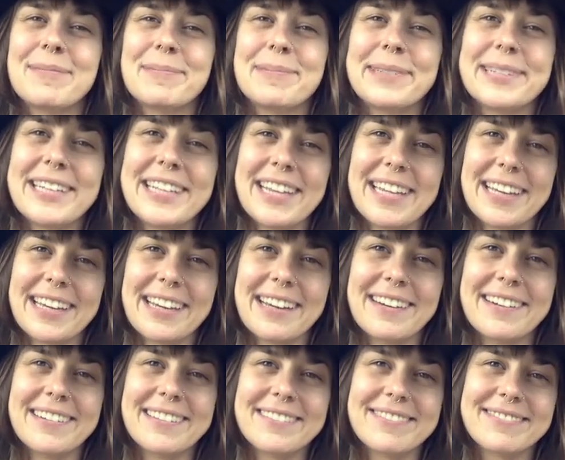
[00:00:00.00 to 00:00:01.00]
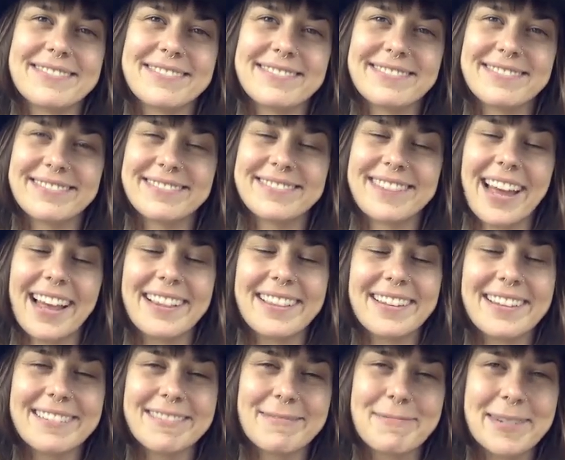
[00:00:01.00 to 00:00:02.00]
Breathing out, I
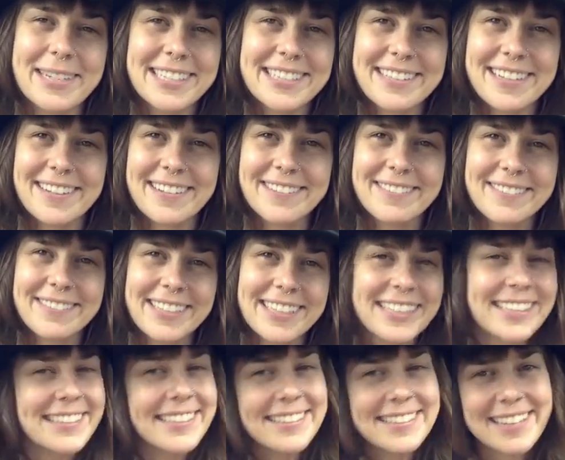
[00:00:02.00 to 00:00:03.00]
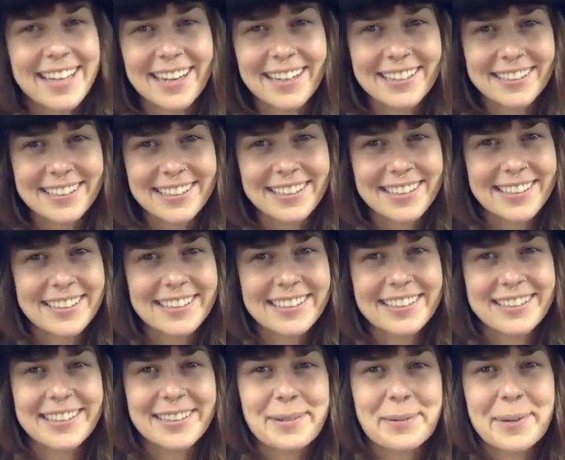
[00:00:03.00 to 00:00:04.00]
love myself exactly
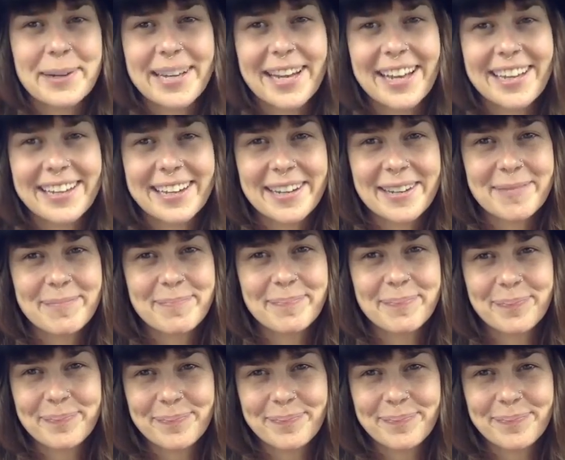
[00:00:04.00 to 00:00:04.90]
the way I am.